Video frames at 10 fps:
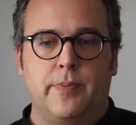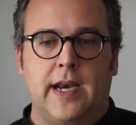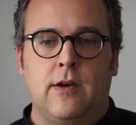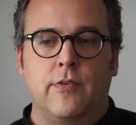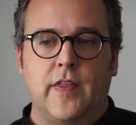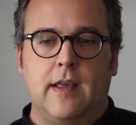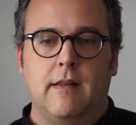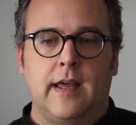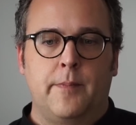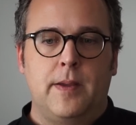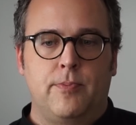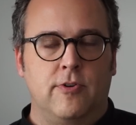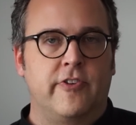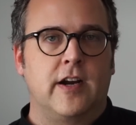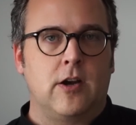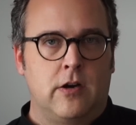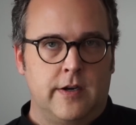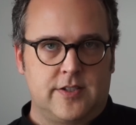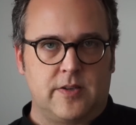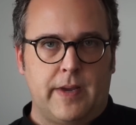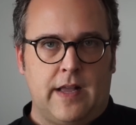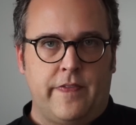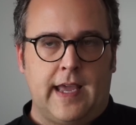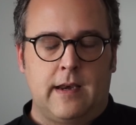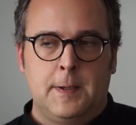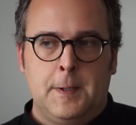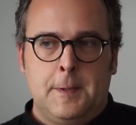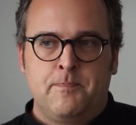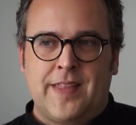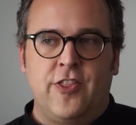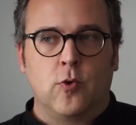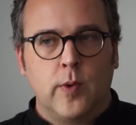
But I don't think a lot of people are very honest about that. And the